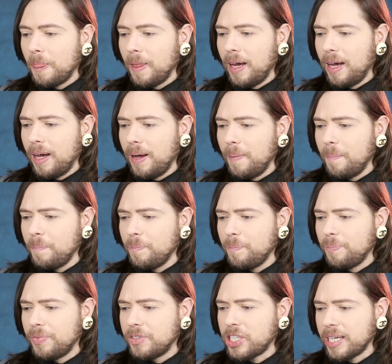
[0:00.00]

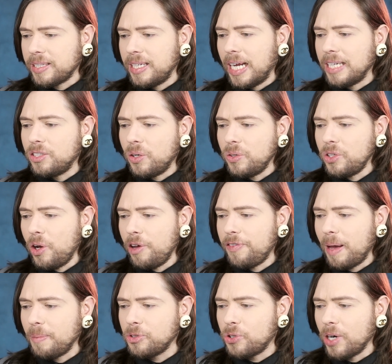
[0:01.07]
Jacqueline, I don't know
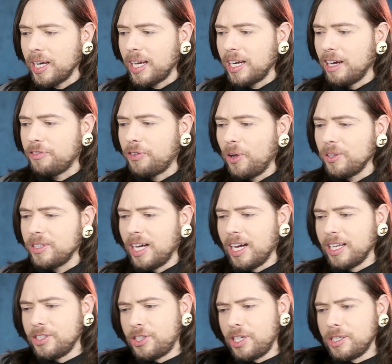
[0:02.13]
if I'm drunk enough. Hold
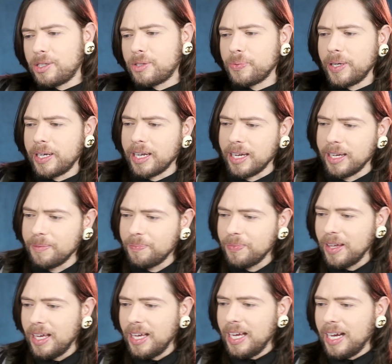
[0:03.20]
on. Cheers, sweetie.
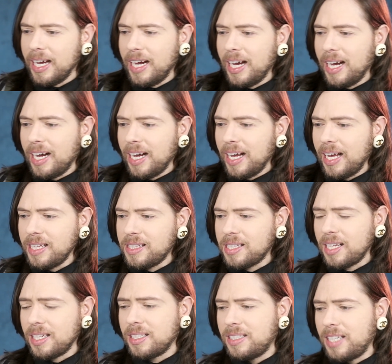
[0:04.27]

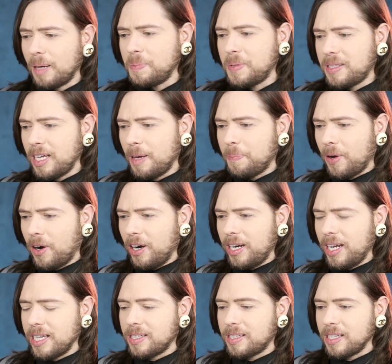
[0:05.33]
It's a dubstep
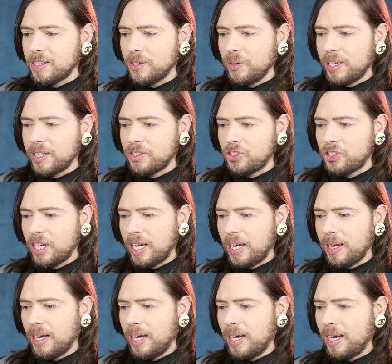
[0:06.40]
artist, says Lucas
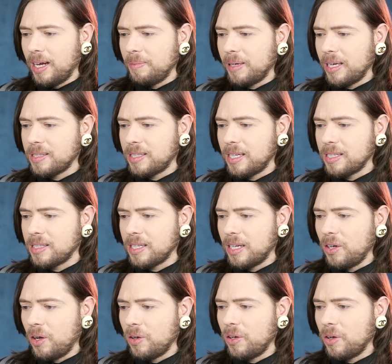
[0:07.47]
G. MK says,
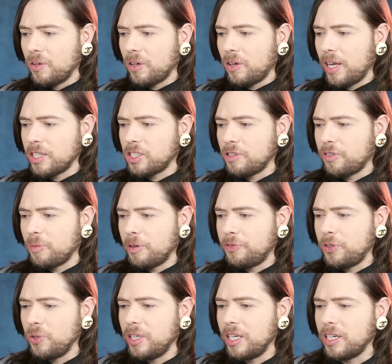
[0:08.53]
no, the collection from a
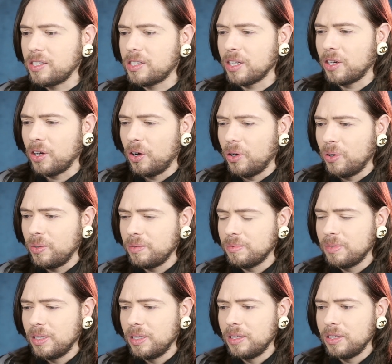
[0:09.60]
few years ago.
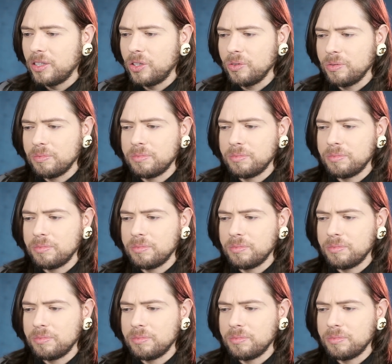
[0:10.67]
I